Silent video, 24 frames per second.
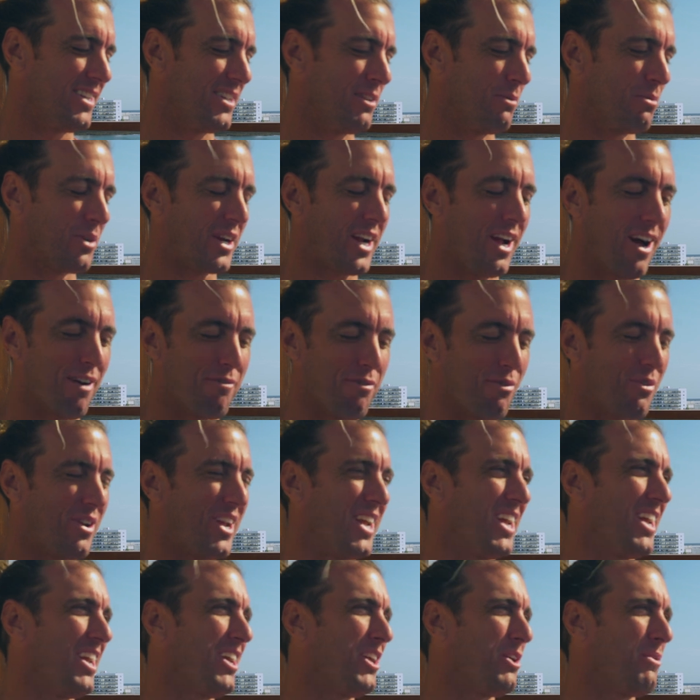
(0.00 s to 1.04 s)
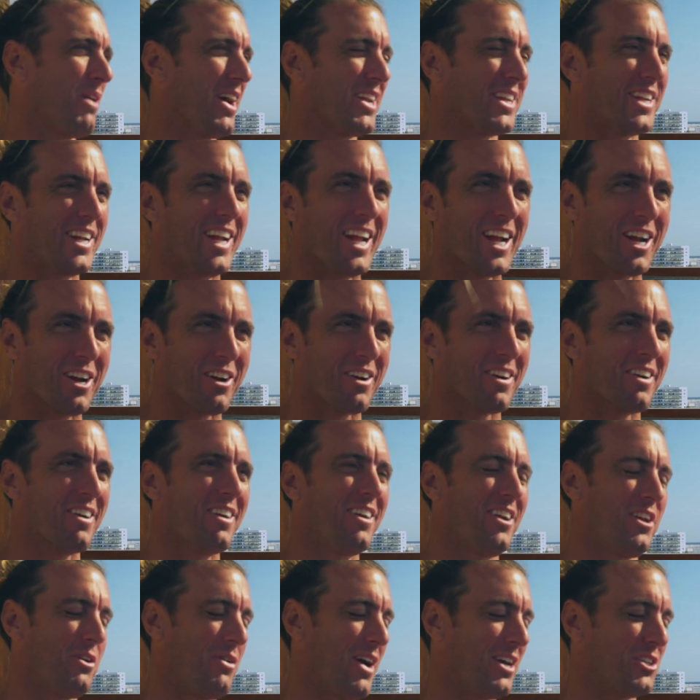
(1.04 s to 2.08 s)
recovery, you had
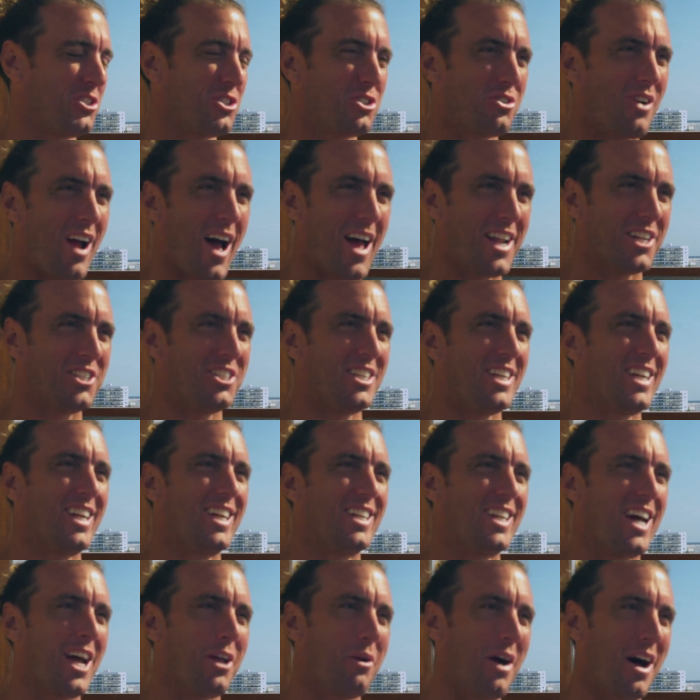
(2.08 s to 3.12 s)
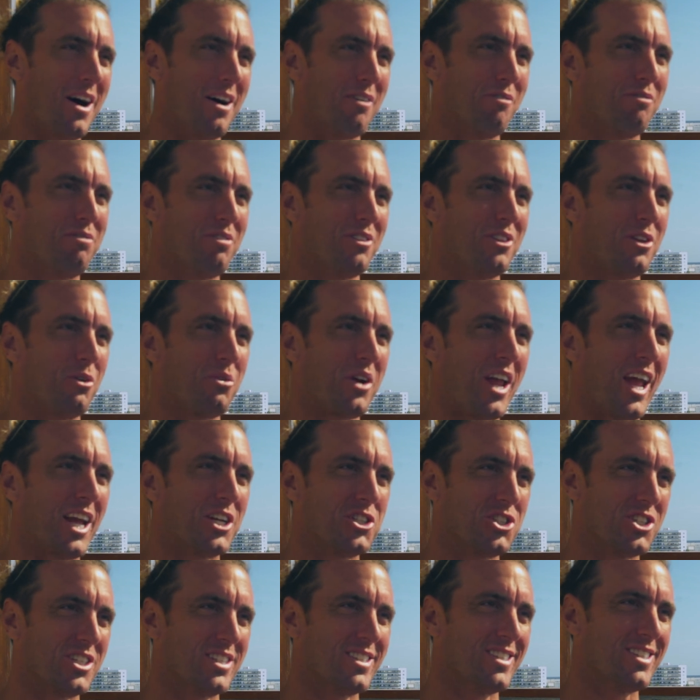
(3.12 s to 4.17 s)
gear, you had strategy, now you have
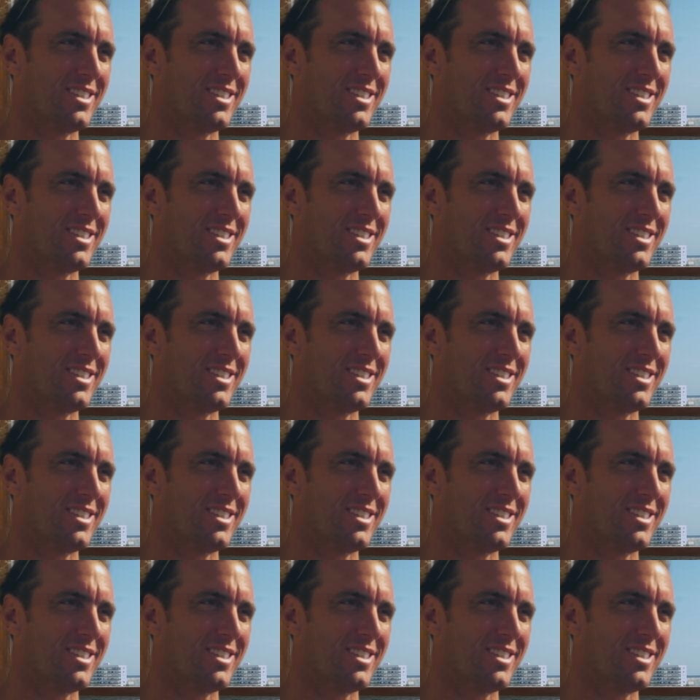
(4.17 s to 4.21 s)
location.